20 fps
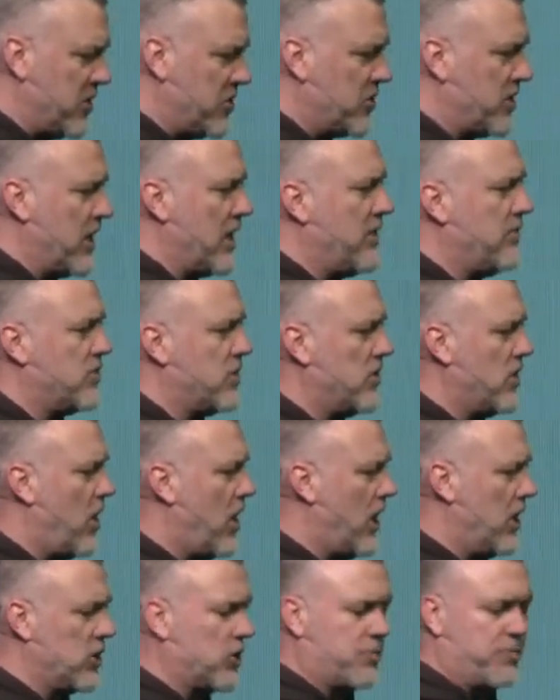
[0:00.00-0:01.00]
Steve's in the
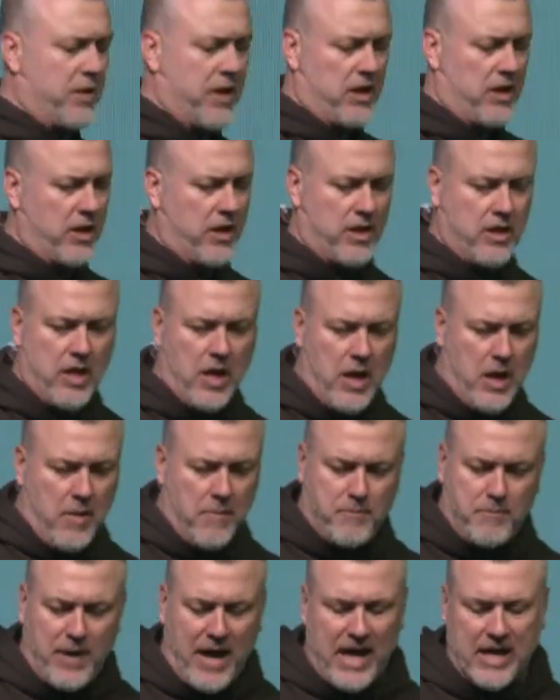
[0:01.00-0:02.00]
hospital and
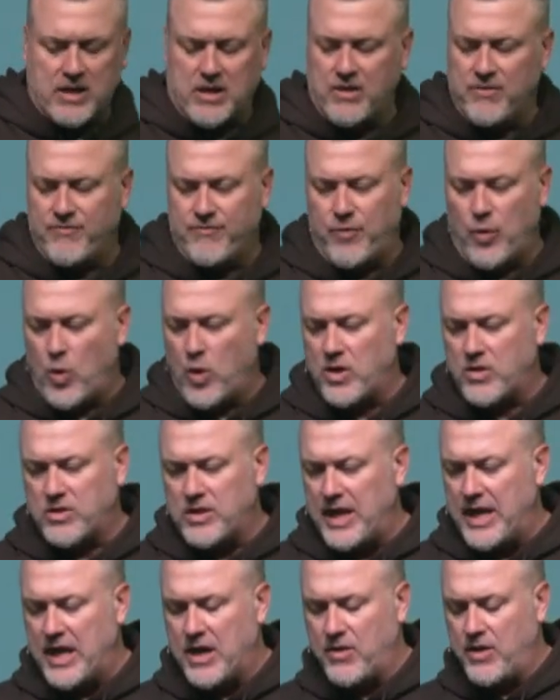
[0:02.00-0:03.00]
back and forth
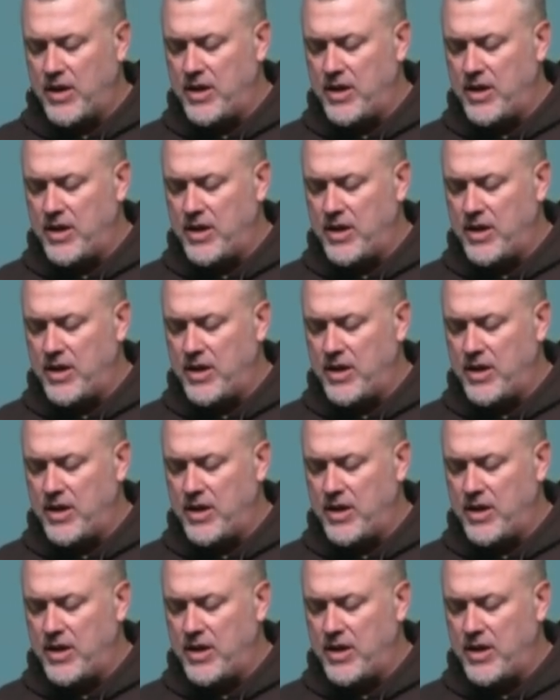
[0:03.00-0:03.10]
there.